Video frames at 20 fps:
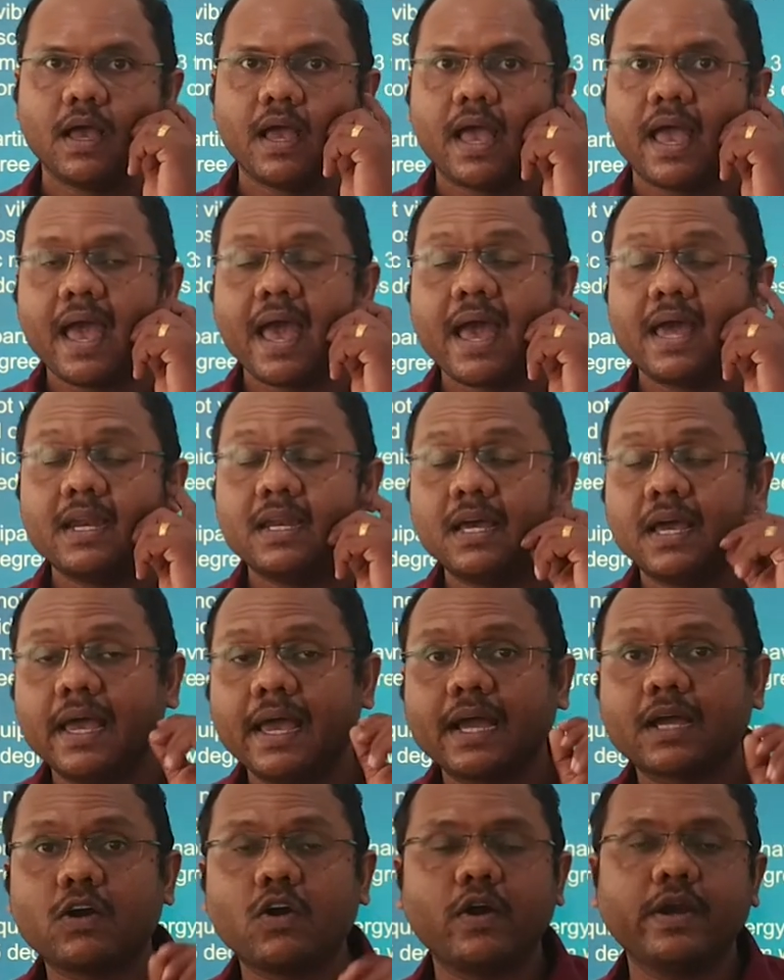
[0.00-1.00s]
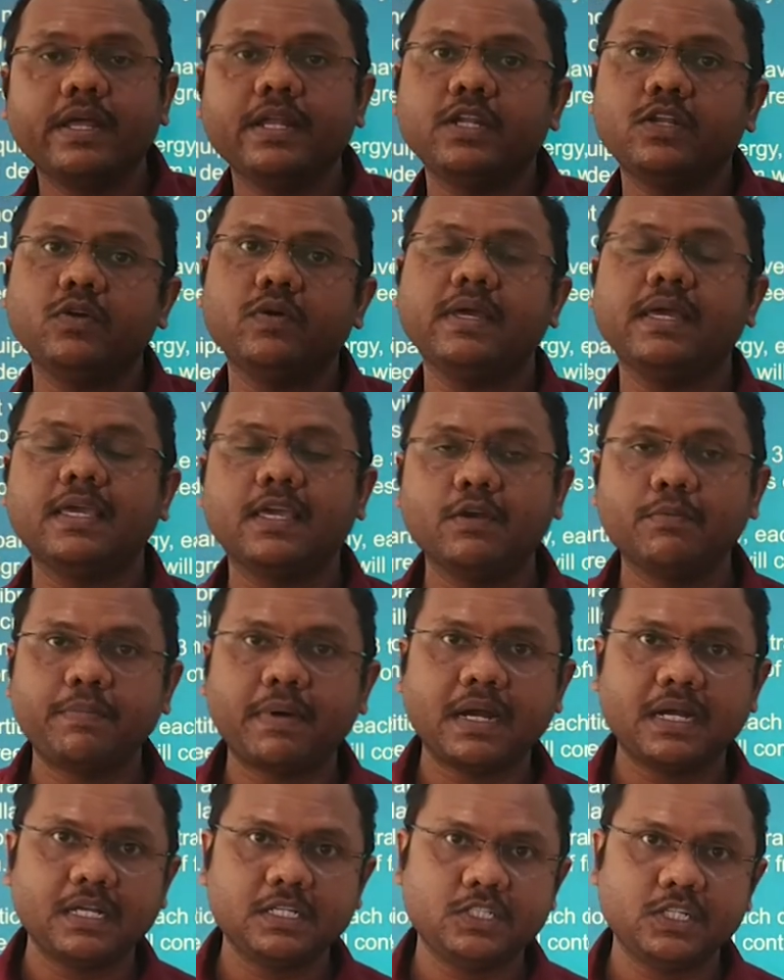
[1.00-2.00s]
And according to
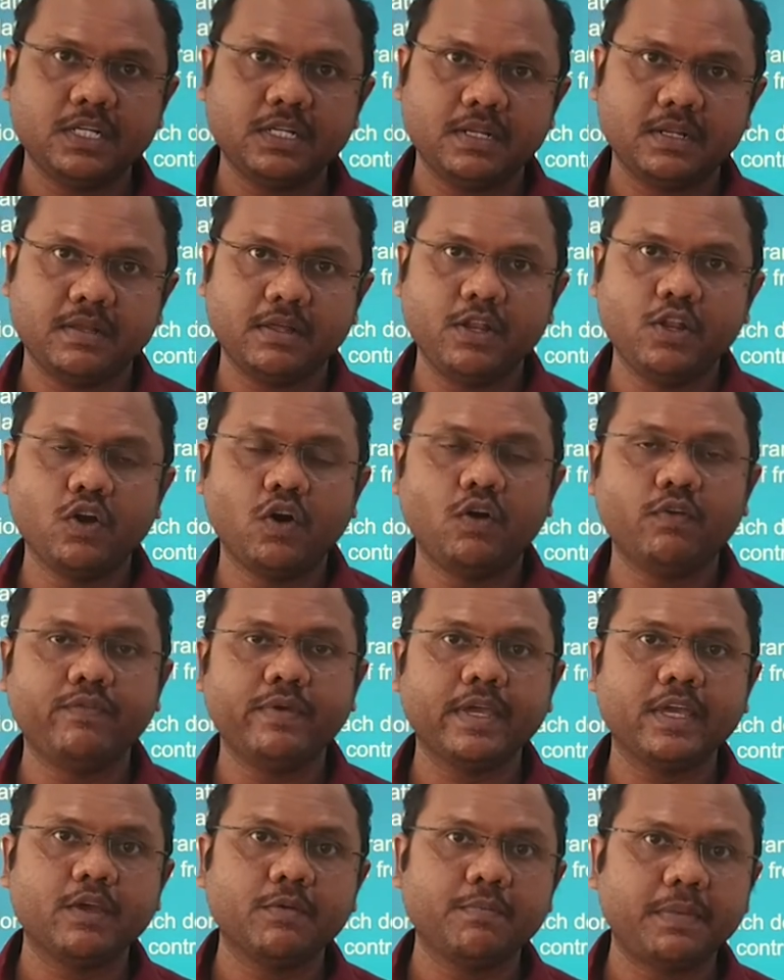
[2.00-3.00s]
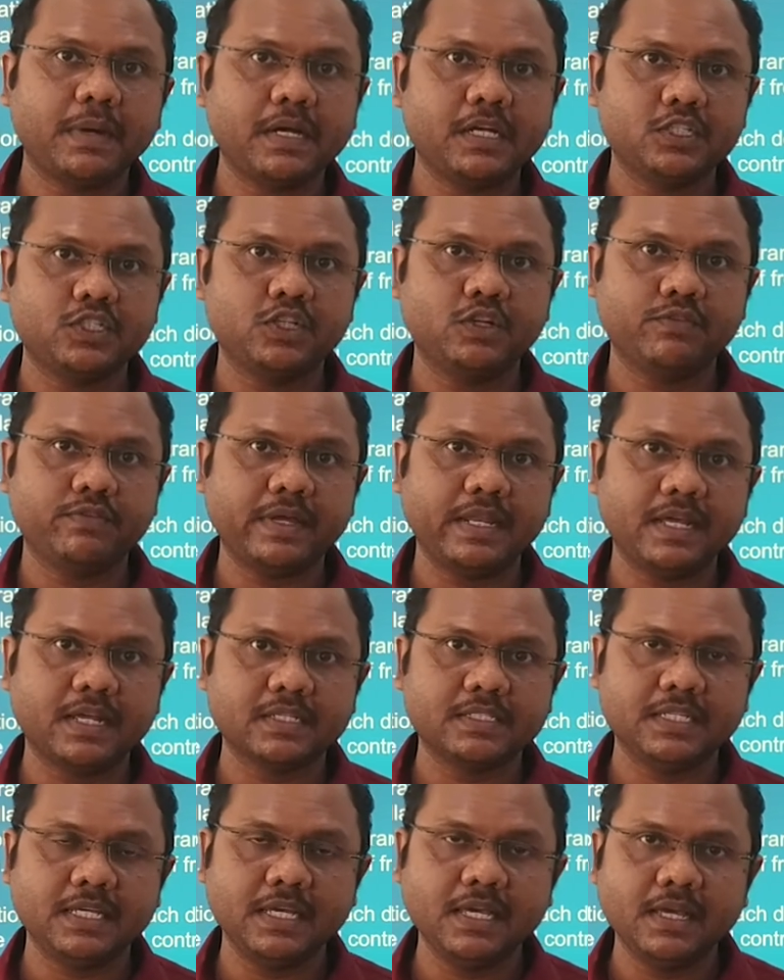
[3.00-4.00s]
law of equipartition of
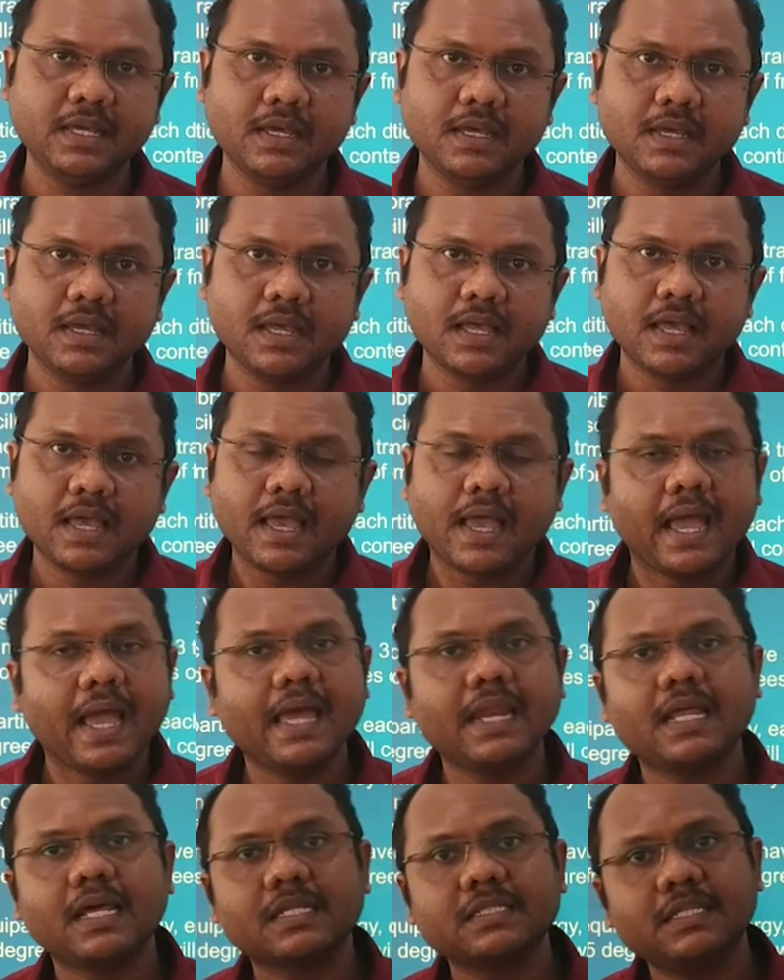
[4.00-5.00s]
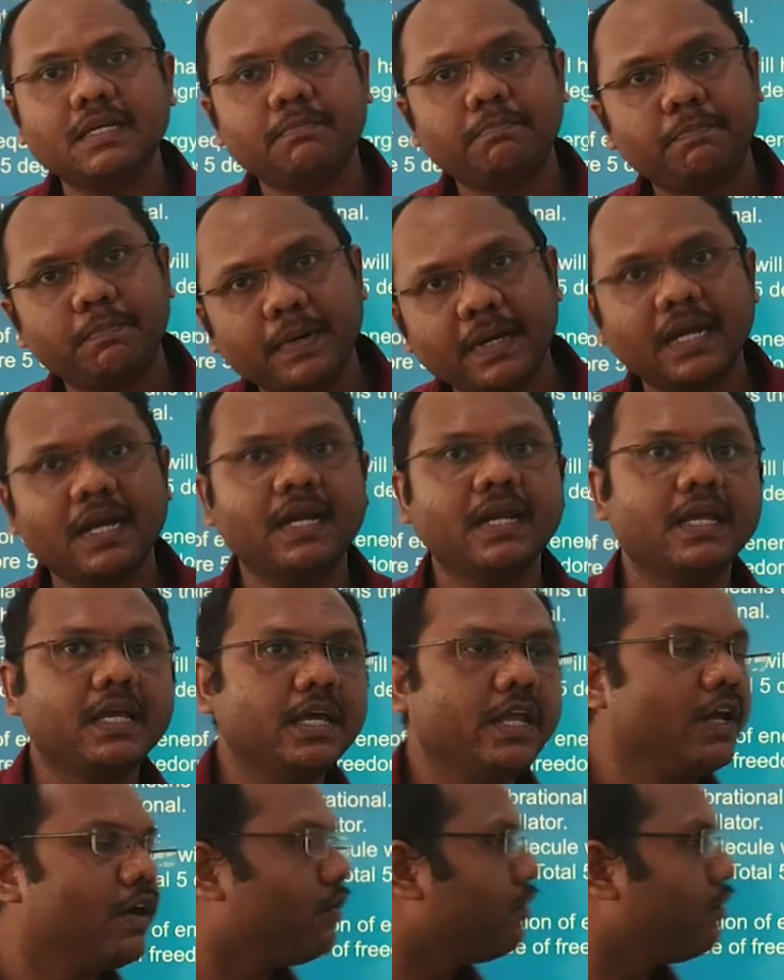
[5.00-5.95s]
energy, energy per degree of